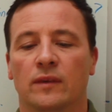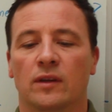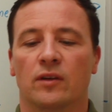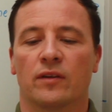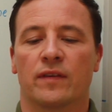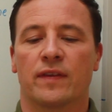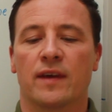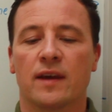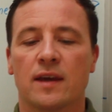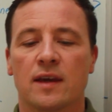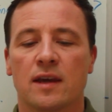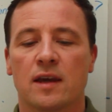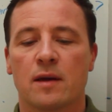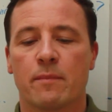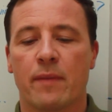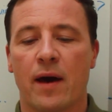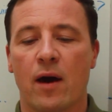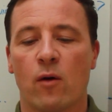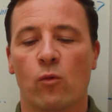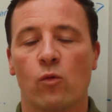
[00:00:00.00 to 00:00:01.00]
thinking
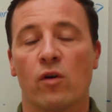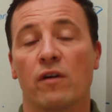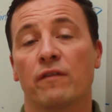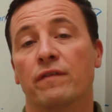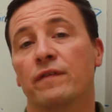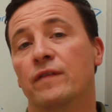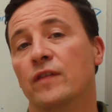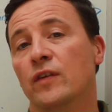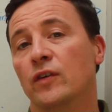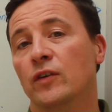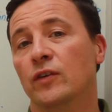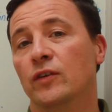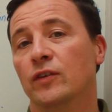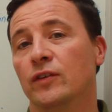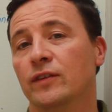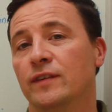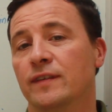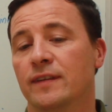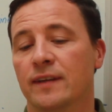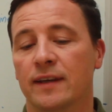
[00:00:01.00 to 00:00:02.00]
about what
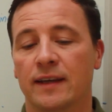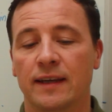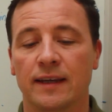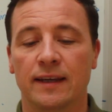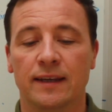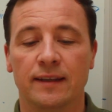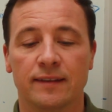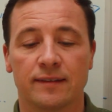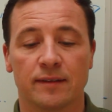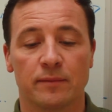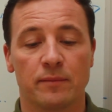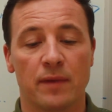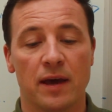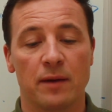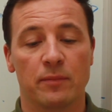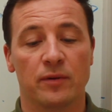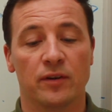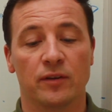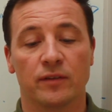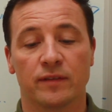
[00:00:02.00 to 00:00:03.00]
food to eat, and
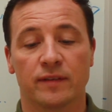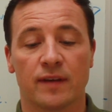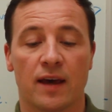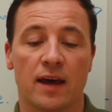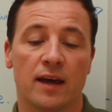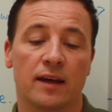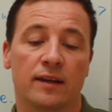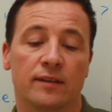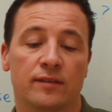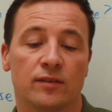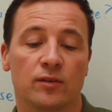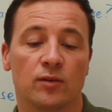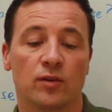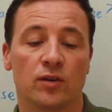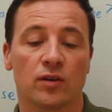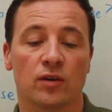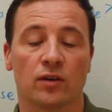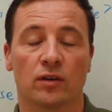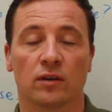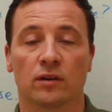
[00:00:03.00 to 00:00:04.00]
maybe you say to
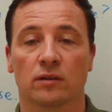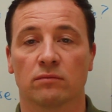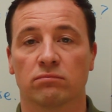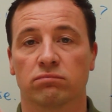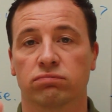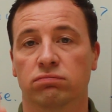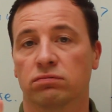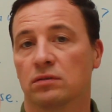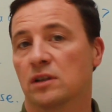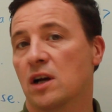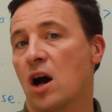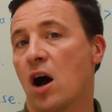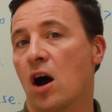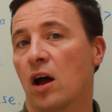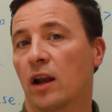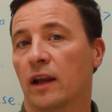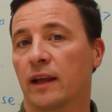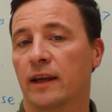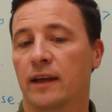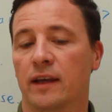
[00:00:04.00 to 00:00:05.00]
your
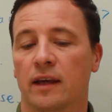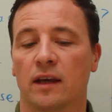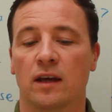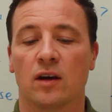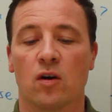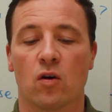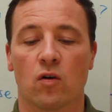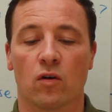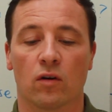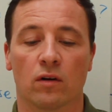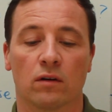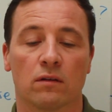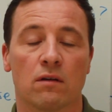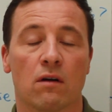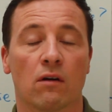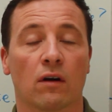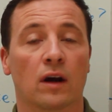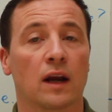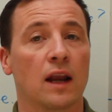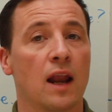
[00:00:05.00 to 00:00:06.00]
colleague
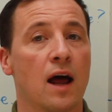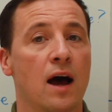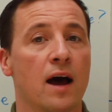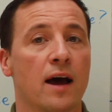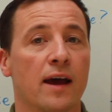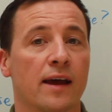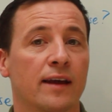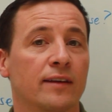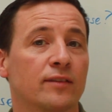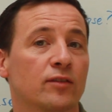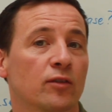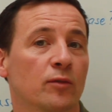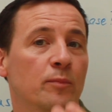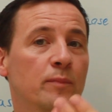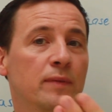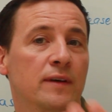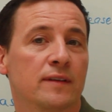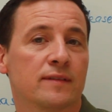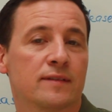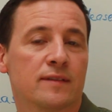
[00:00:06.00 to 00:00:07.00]
or client or
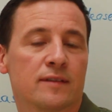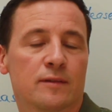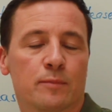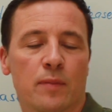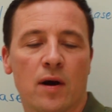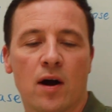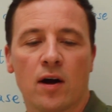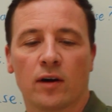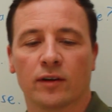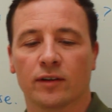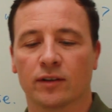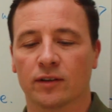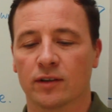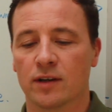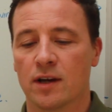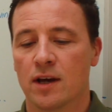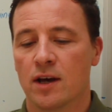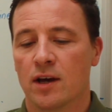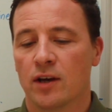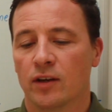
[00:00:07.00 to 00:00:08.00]
business partner,
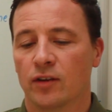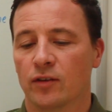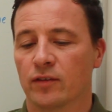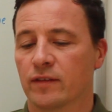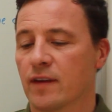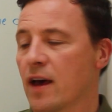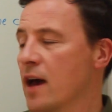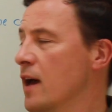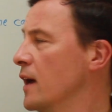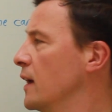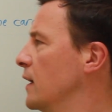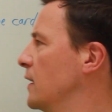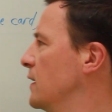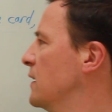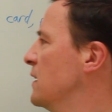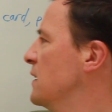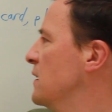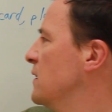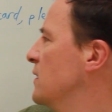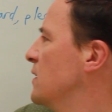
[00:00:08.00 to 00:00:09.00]
you say,
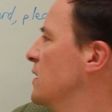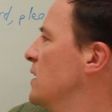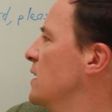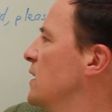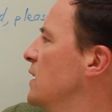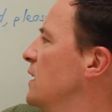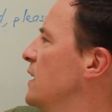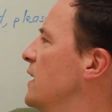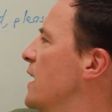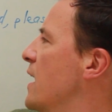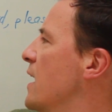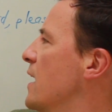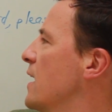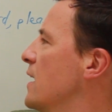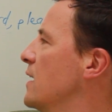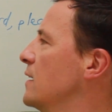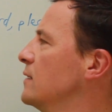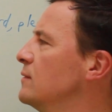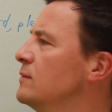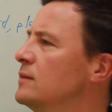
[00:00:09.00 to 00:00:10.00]

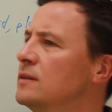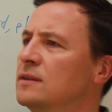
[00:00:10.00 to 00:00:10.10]
yeah,